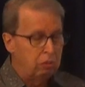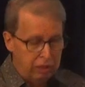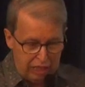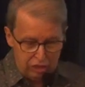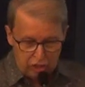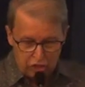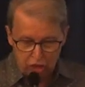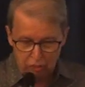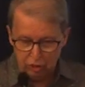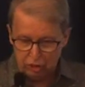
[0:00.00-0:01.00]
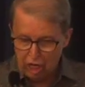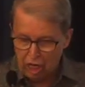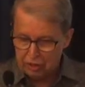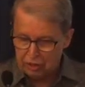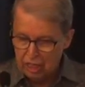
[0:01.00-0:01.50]
relationship with
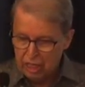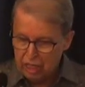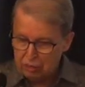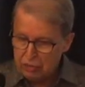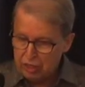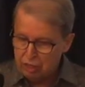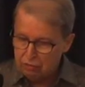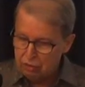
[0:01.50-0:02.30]
God. Let me give